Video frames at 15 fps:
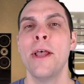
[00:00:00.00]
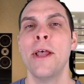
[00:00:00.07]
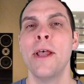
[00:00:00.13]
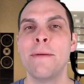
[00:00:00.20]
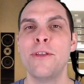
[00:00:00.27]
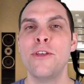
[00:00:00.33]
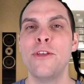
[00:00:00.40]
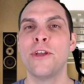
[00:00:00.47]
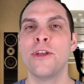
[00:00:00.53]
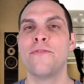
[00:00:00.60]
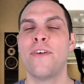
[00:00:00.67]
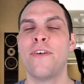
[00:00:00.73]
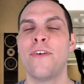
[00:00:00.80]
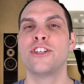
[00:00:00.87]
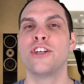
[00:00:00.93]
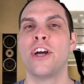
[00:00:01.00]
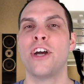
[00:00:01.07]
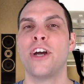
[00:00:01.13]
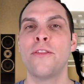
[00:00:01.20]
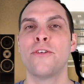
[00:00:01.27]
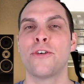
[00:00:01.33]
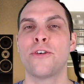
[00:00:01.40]
maybe you can find
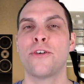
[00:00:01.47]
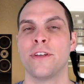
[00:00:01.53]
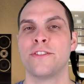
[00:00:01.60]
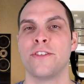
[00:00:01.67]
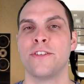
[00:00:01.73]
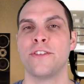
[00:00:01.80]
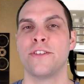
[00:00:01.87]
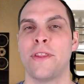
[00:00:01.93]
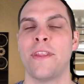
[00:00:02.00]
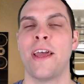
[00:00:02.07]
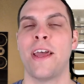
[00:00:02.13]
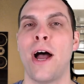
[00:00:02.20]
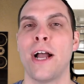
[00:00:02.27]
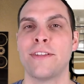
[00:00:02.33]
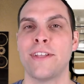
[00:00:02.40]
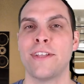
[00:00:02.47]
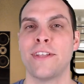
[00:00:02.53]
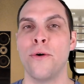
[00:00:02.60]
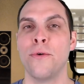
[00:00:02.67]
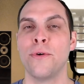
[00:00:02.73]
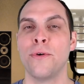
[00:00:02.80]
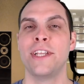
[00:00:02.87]
other crystals within that rock that
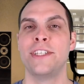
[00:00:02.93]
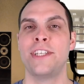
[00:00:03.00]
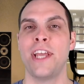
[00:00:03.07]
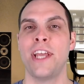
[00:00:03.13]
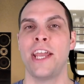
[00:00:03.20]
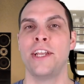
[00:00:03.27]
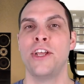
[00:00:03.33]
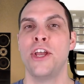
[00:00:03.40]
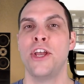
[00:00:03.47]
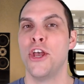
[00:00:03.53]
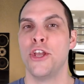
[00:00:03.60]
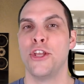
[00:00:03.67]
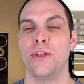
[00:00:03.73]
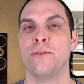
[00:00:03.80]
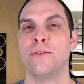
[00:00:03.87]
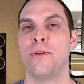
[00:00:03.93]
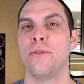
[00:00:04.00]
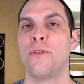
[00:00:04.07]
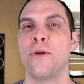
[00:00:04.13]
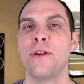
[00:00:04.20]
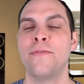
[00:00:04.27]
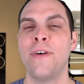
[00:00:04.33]
don't contain
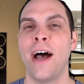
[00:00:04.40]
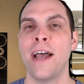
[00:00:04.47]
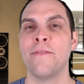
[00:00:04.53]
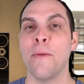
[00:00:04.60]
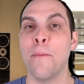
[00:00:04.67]
U235.